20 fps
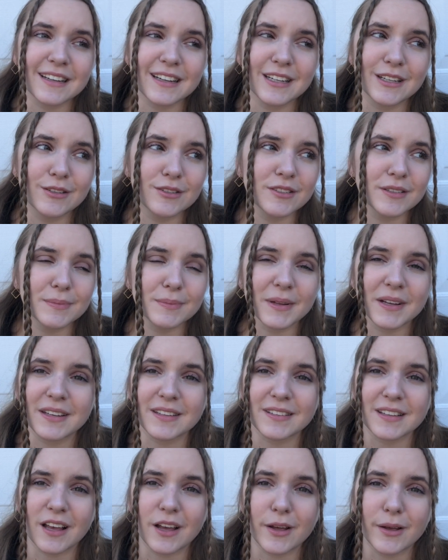I used to play
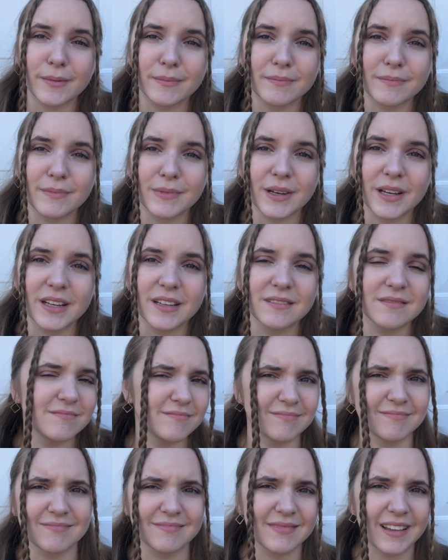some, but
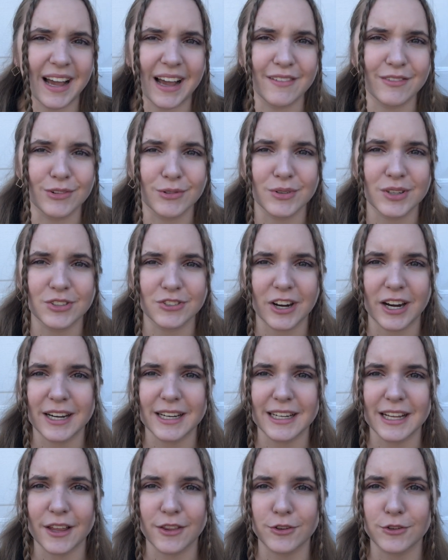I haven't really tried
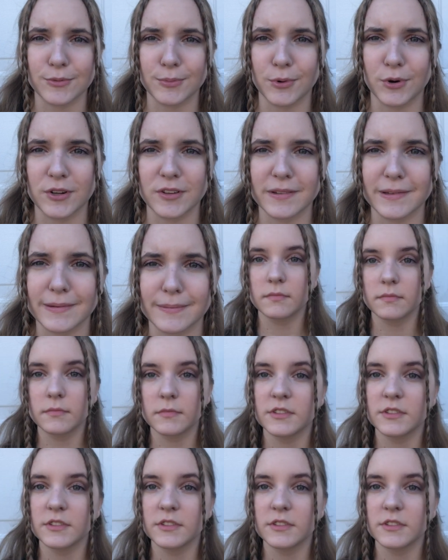any other sports.